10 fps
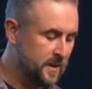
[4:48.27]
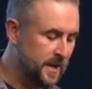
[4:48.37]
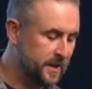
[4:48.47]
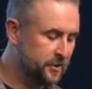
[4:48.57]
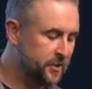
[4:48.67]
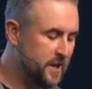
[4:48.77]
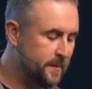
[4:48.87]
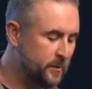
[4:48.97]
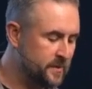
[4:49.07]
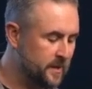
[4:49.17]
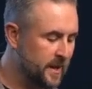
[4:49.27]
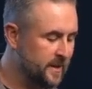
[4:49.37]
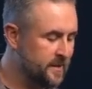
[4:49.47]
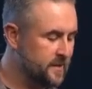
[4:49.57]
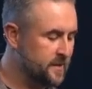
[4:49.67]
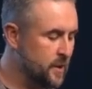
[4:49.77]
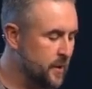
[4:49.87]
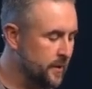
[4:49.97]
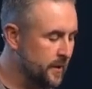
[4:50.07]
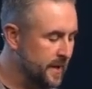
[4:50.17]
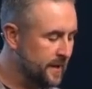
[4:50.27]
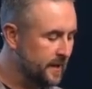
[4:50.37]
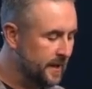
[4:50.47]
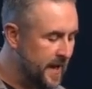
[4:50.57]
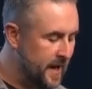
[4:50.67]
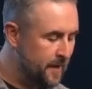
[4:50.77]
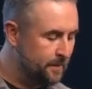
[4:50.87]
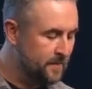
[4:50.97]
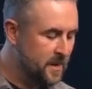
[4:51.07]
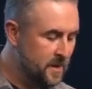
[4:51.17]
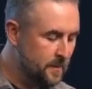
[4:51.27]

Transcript: like a sheep he was led to the slaughter, and like a lamb